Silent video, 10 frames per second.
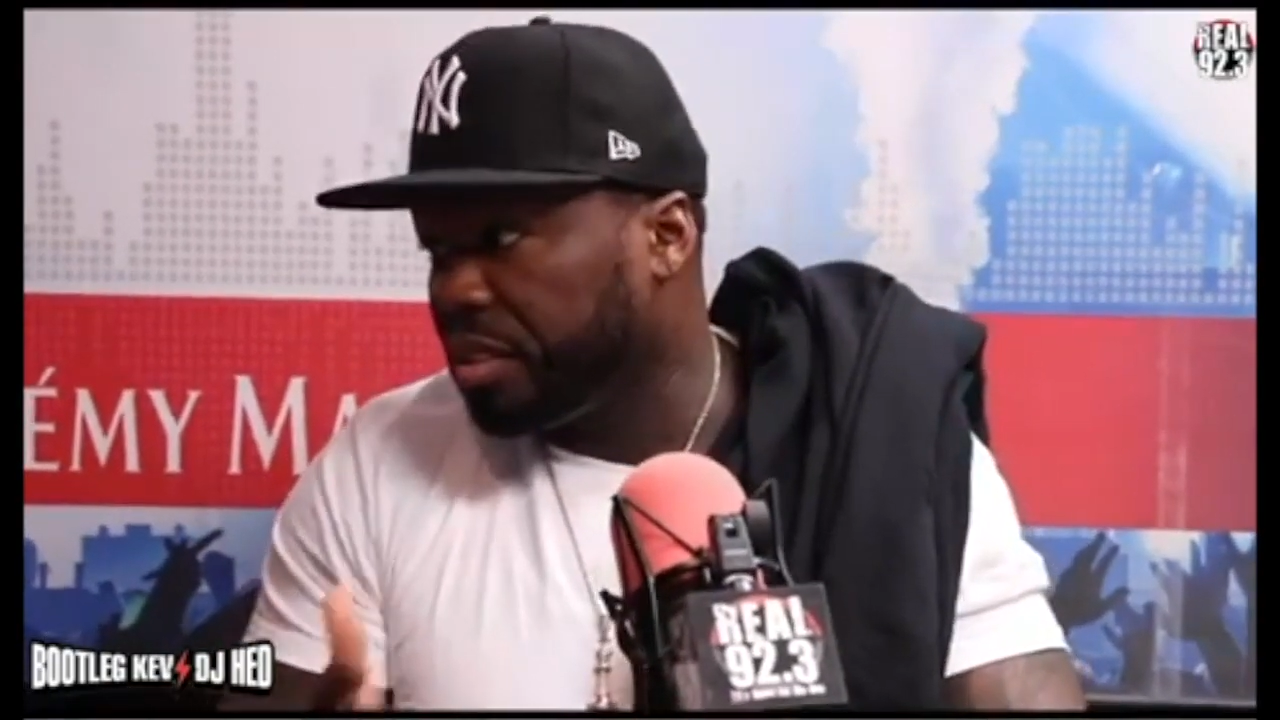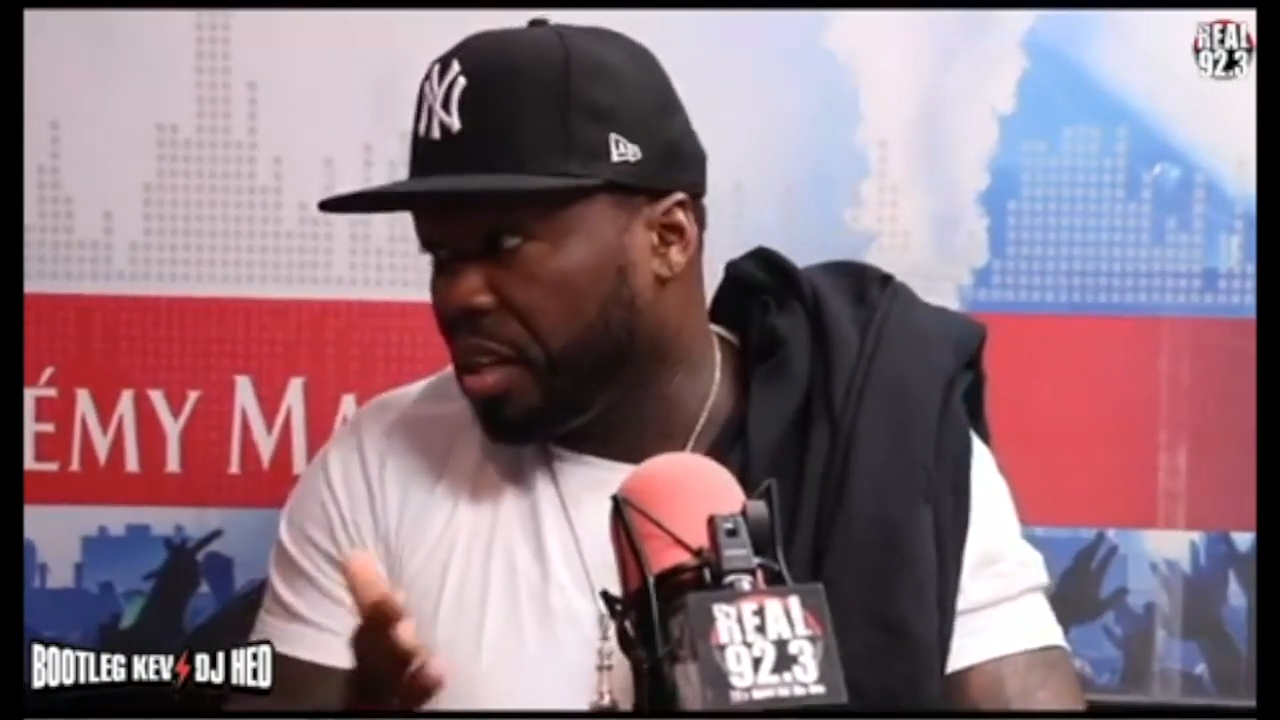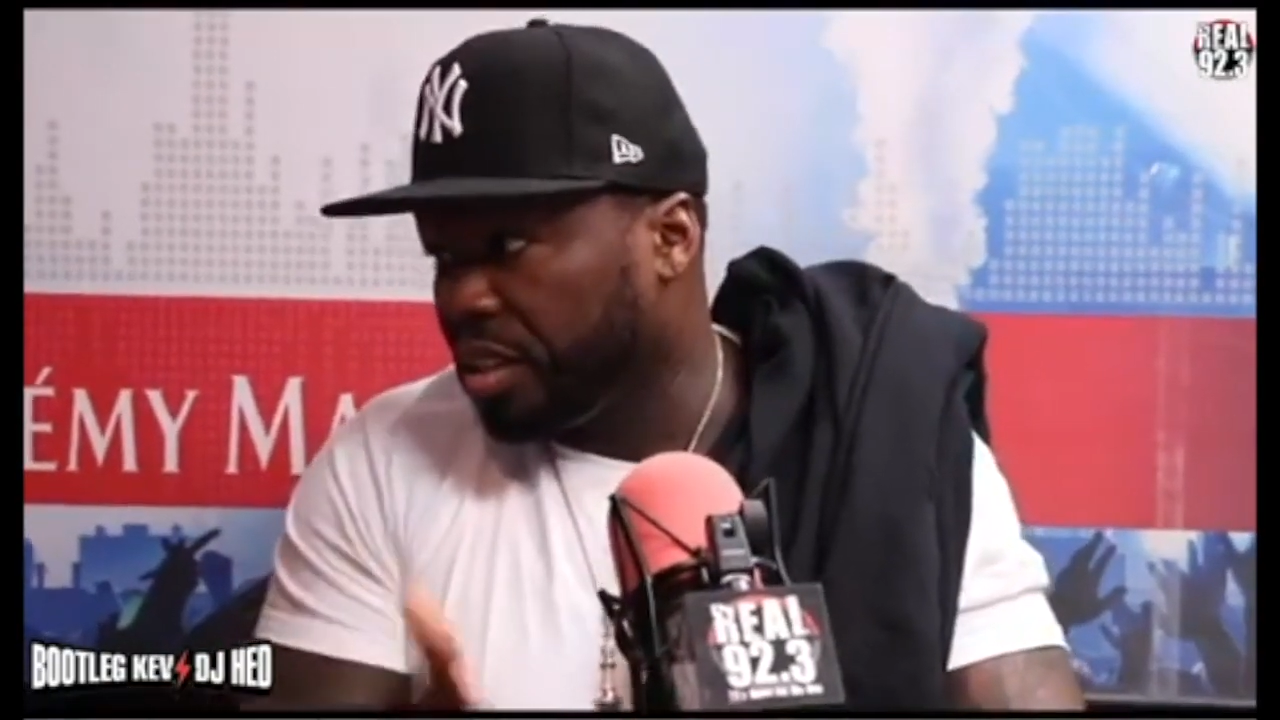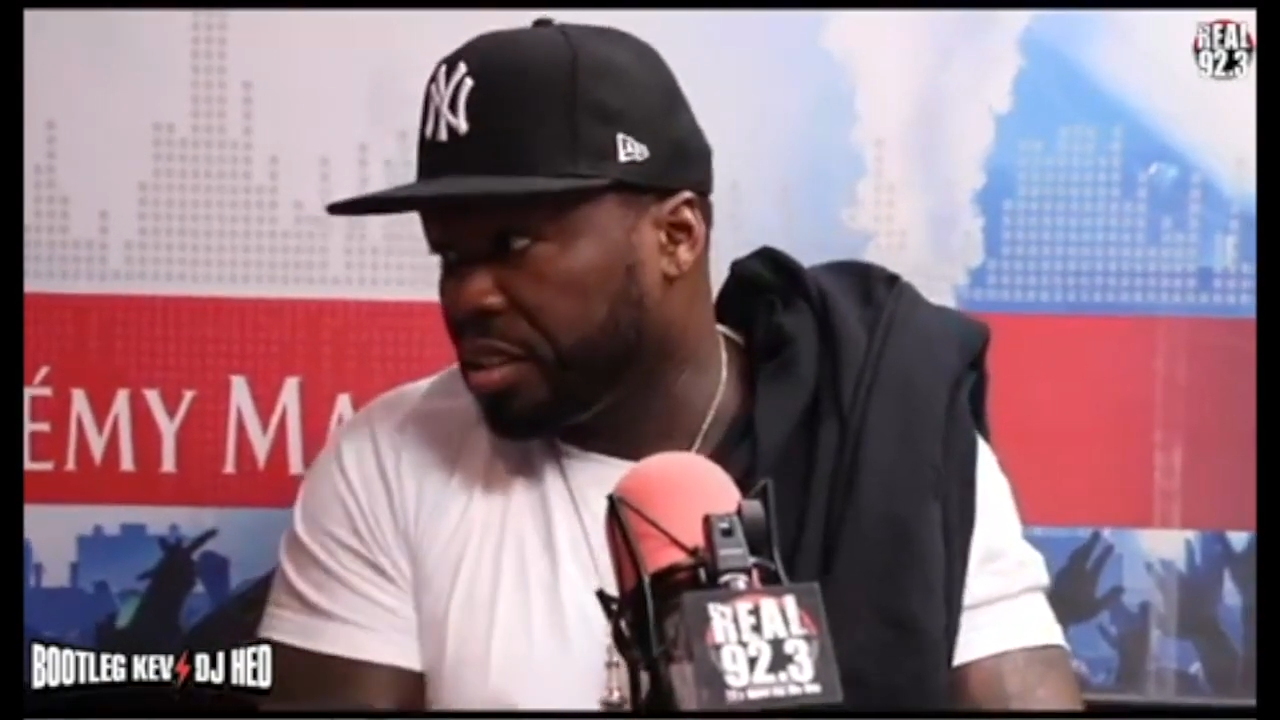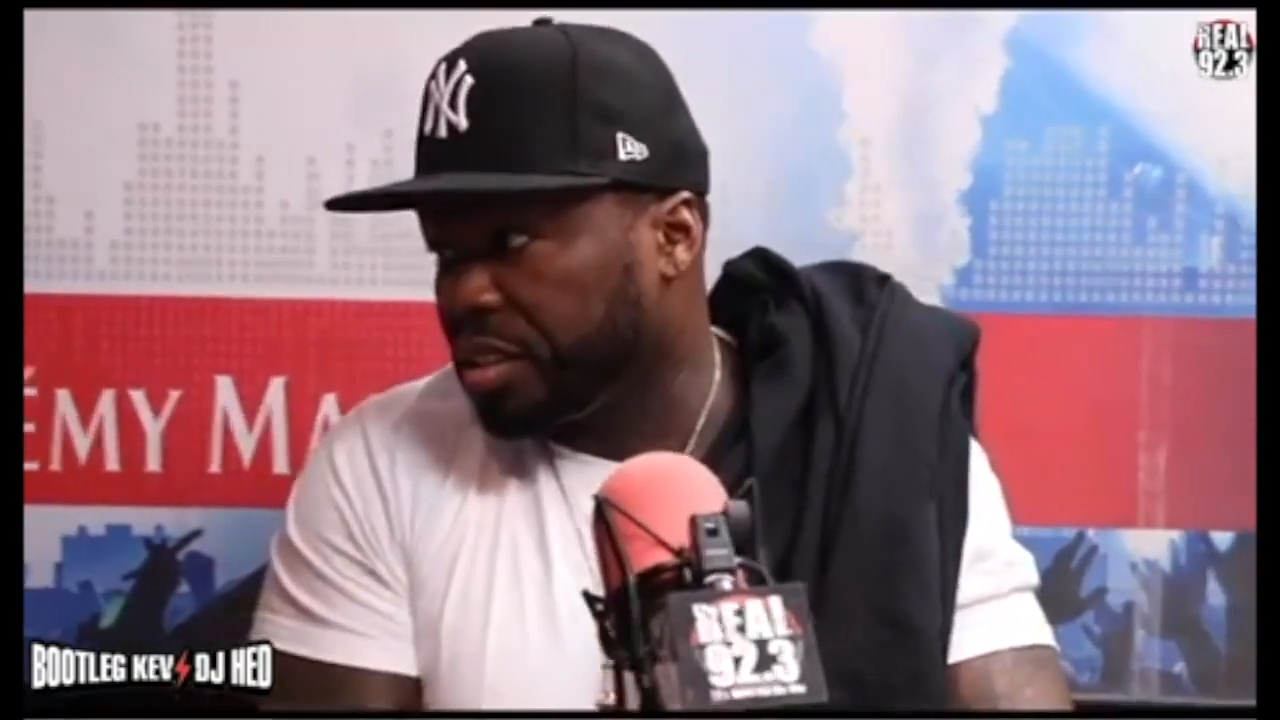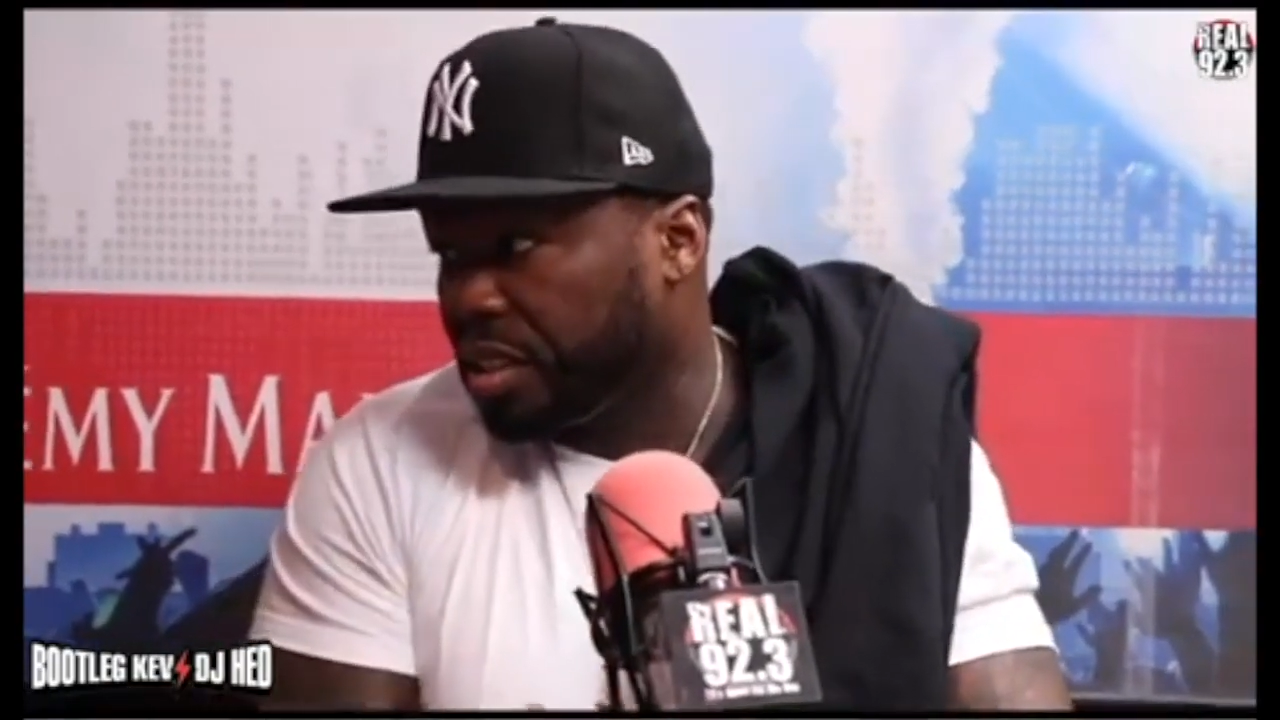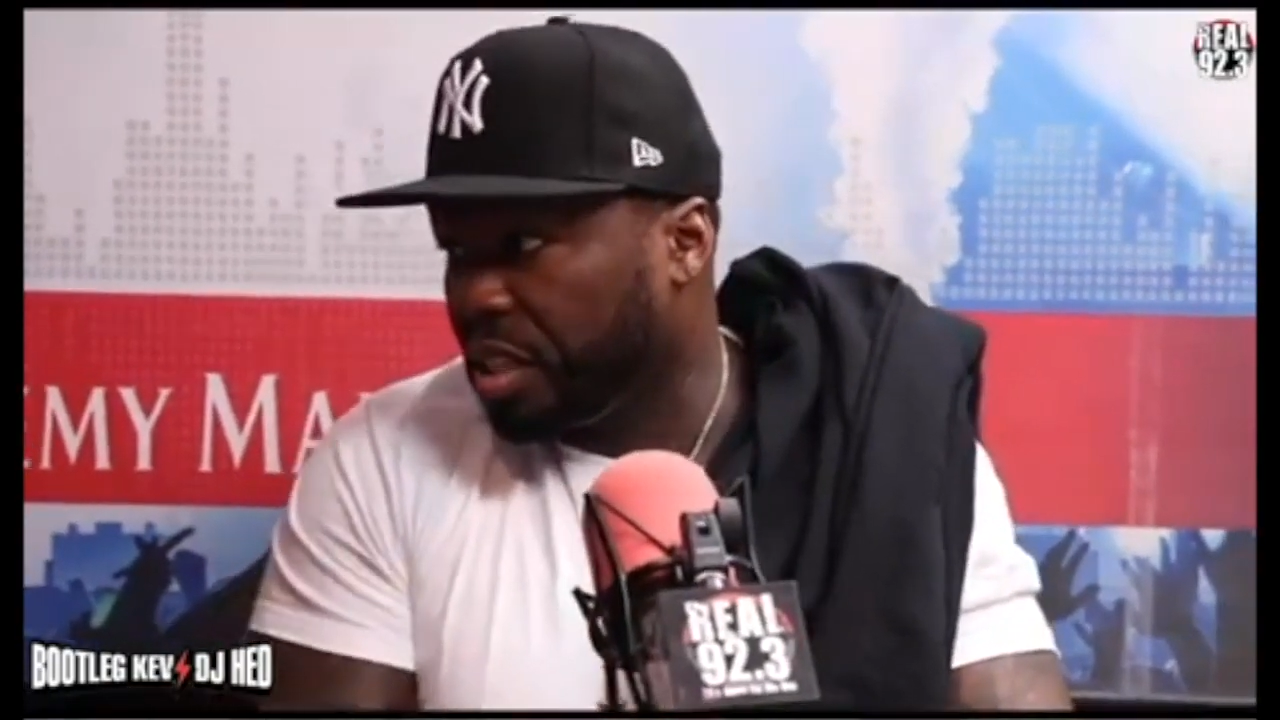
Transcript: the artists that